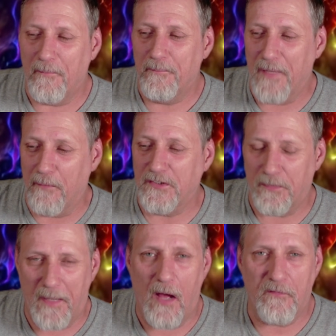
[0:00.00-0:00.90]
It was
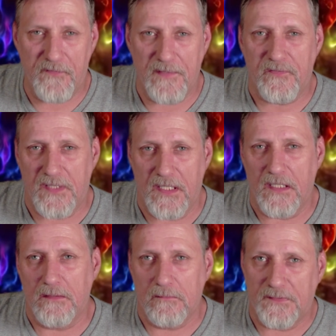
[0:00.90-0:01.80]
about
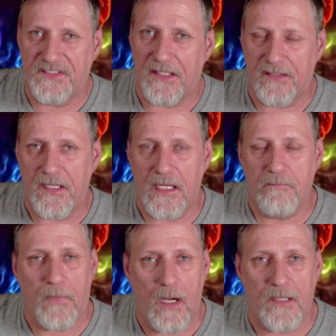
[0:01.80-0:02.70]
15, 16
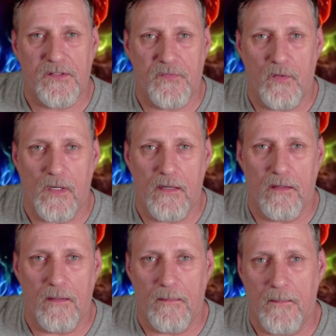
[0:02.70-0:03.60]
bucks for,
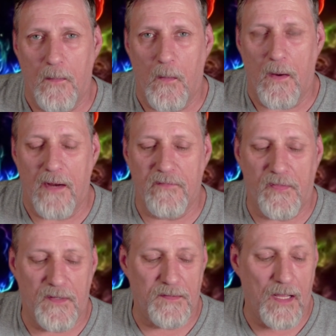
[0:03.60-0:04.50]
you know,
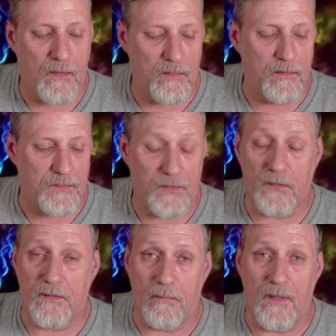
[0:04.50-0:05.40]
everything that it took
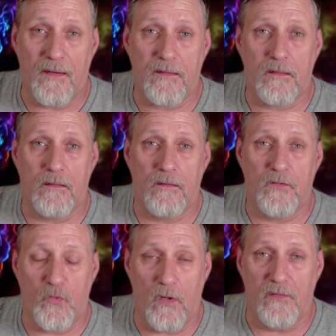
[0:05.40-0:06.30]
to make
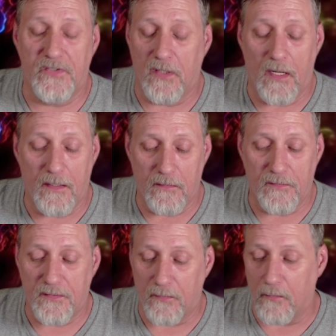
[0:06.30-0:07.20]
12 sliders.
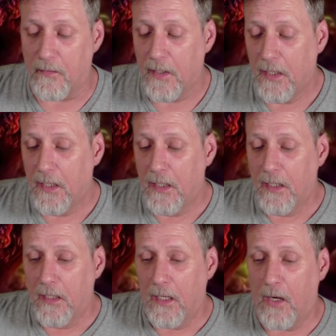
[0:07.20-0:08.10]
So
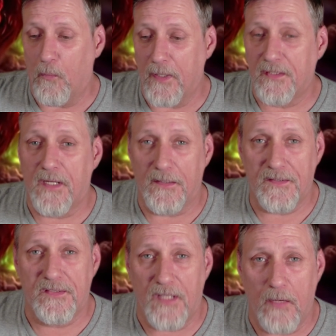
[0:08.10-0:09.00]
we got to
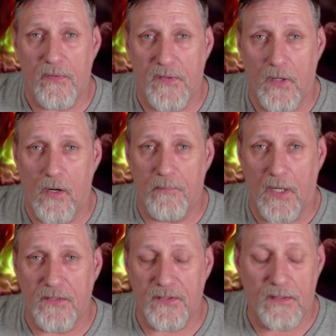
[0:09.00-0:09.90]
stay within our
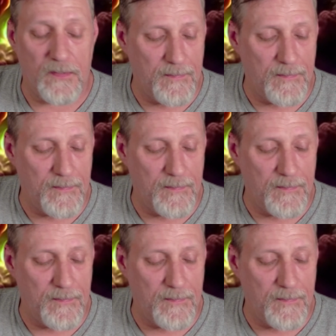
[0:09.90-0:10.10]
budget.